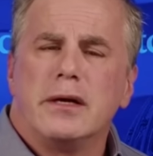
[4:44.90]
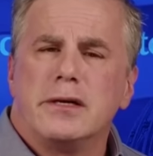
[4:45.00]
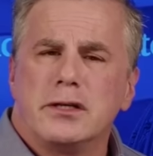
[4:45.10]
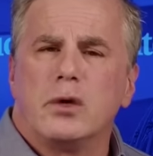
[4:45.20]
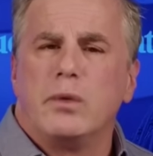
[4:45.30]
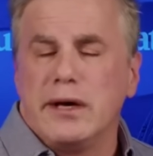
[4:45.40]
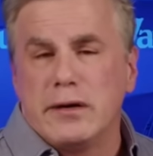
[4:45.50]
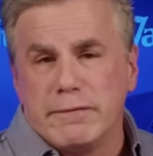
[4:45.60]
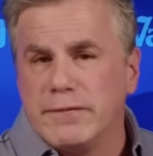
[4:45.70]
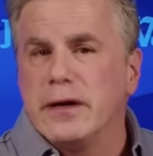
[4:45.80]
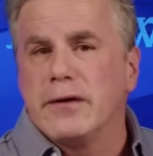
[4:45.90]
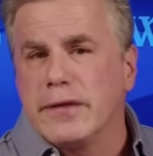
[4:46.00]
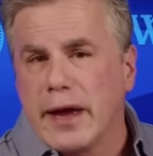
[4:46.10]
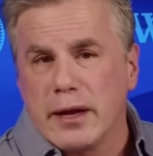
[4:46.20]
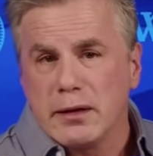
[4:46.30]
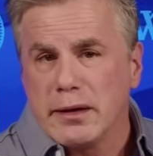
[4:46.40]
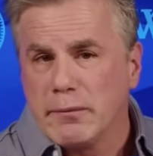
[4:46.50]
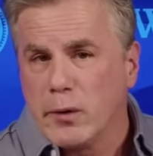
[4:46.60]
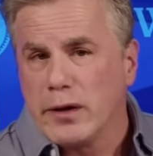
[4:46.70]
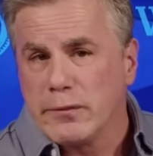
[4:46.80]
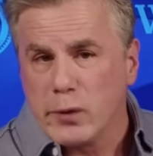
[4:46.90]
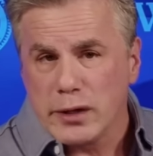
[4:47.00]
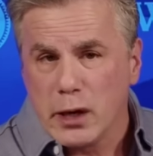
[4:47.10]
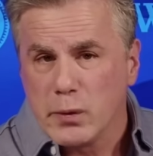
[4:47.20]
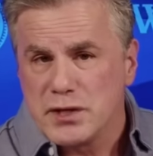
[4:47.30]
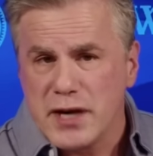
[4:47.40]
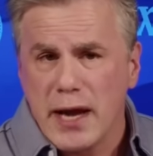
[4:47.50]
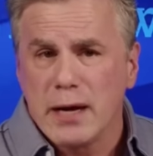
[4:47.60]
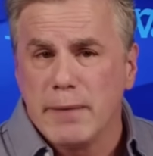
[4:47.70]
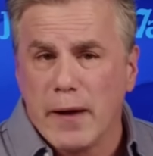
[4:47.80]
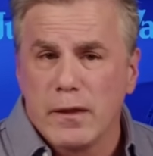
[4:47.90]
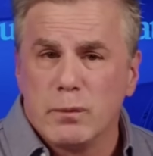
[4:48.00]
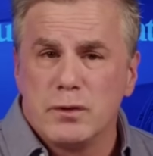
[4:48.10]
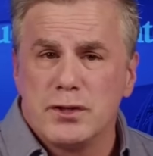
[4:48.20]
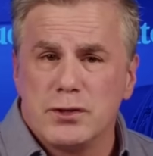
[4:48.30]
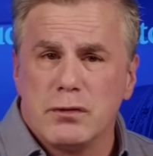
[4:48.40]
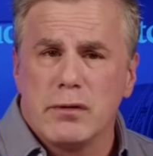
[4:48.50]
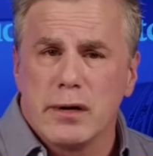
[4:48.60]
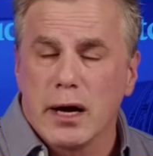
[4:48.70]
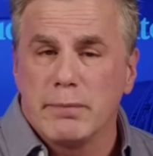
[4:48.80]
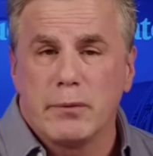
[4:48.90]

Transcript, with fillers: so we could figure that whether what they were saying about them was true or not.